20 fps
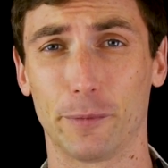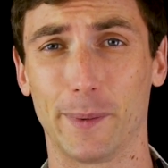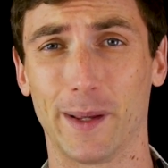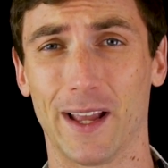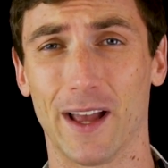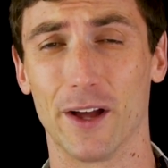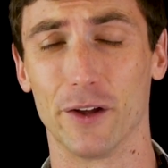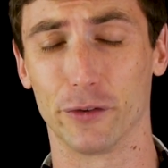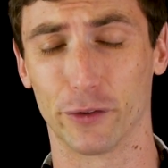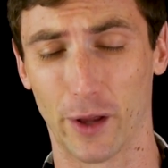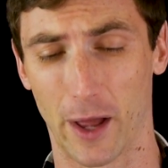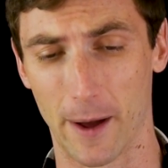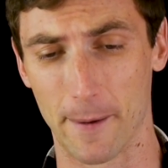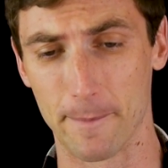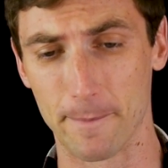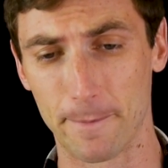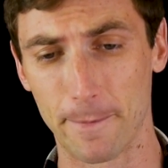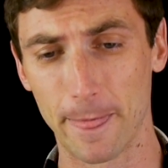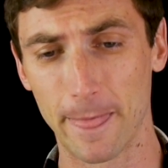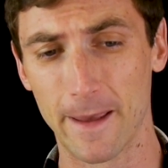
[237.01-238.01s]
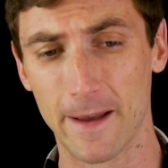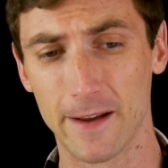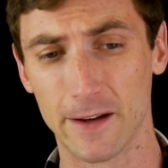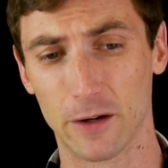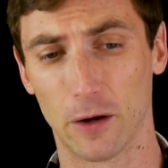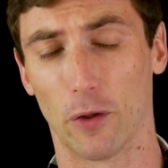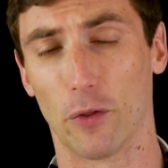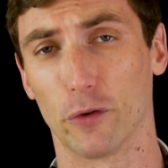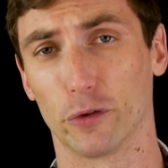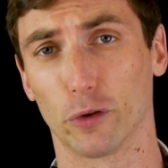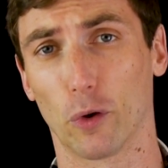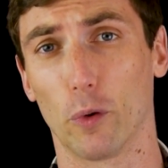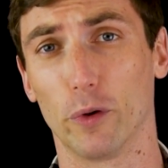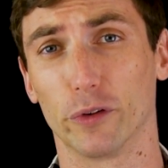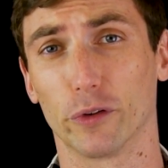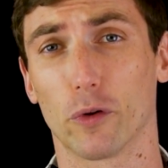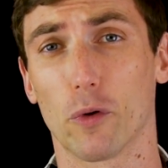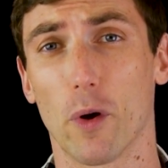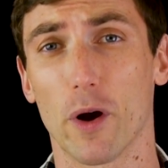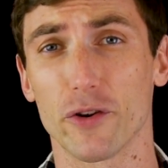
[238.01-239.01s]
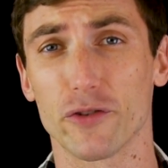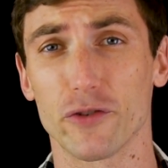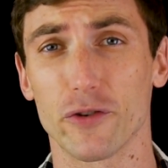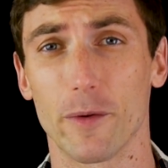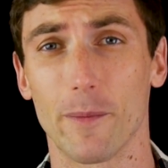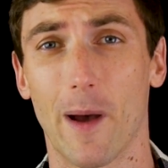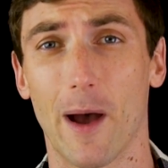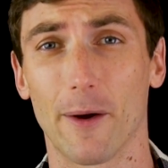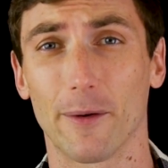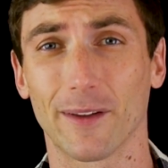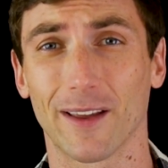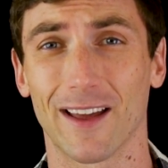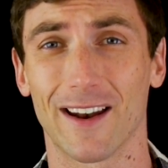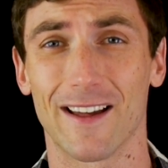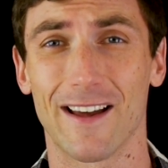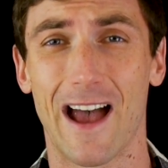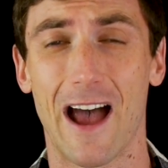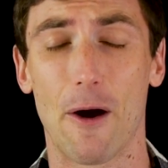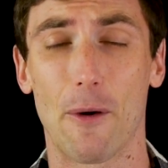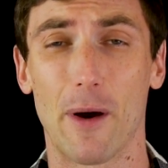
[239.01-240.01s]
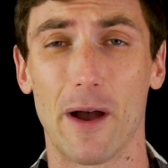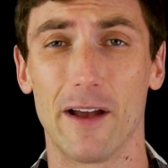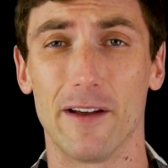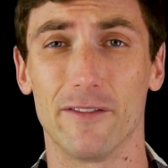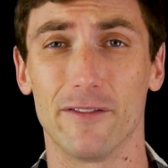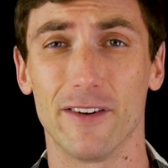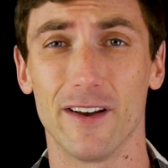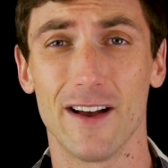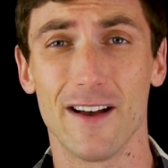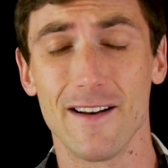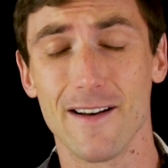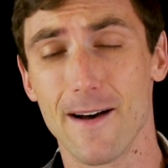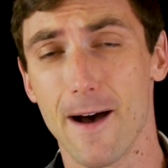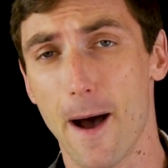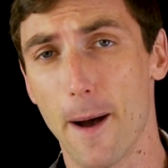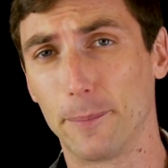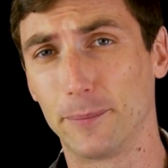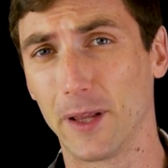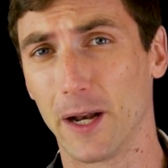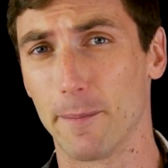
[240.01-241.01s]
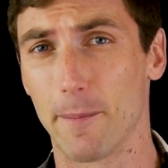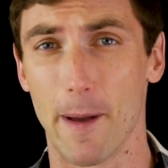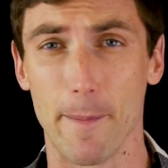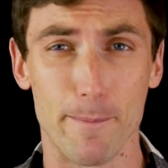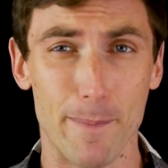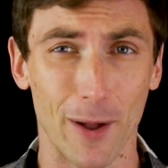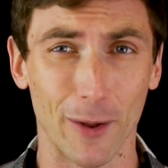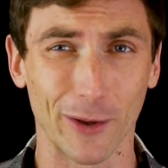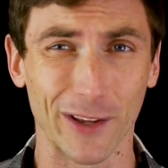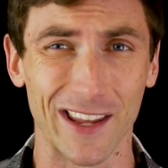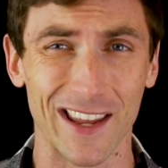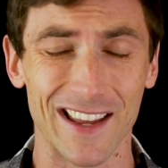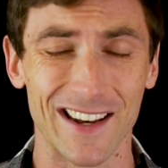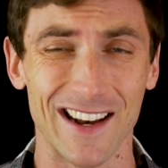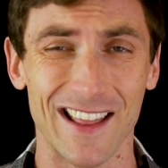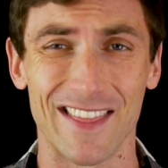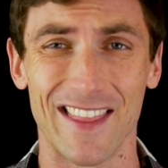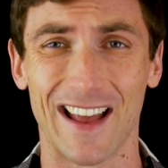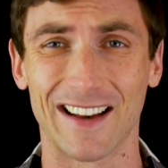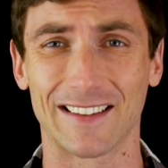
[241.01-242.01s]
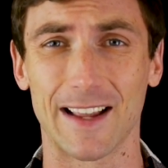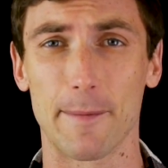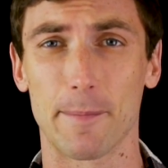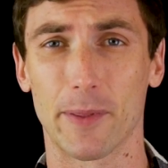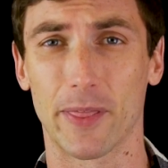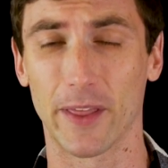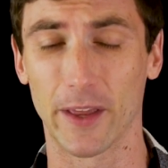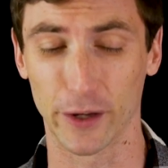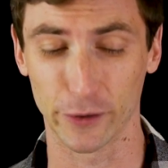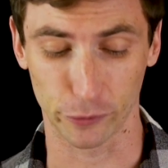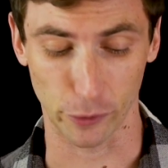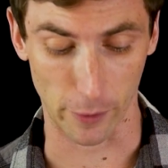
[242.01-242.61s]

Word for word: Because, um, you know, there's always a question about kind of how I've updated my belt kit and that of thing.